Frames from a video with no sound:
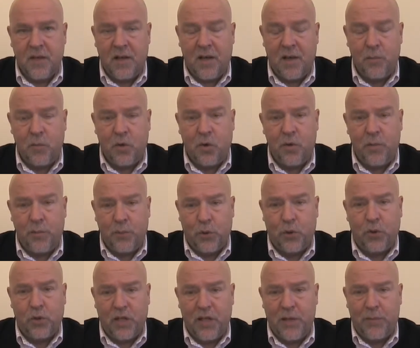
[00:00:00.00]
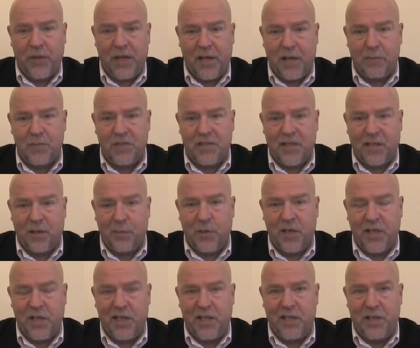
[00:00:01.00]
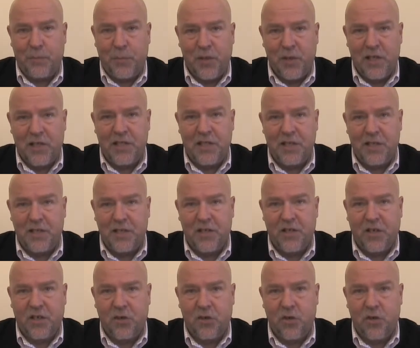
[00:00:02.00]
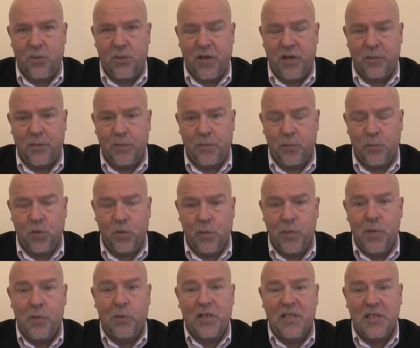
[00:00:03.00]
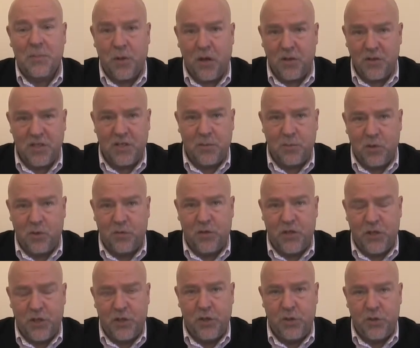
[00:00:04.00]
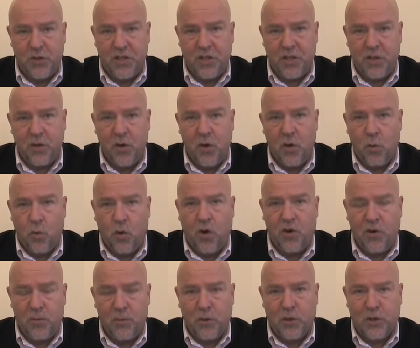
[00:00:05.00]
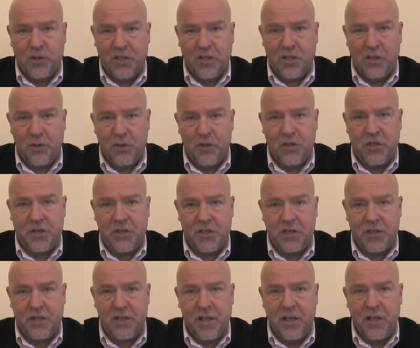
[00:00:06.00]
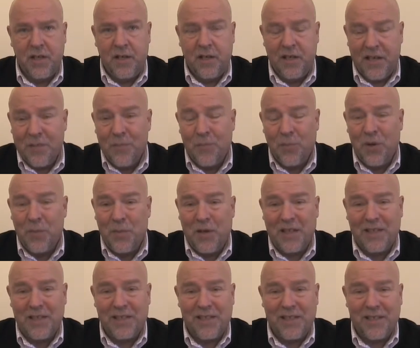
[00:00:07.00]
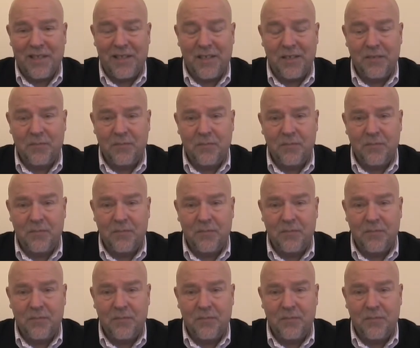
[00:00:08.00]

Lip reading: And more importantly, perhaps, they'll be the person in the group that will be responsible for choosing one or more solutions and implementing it.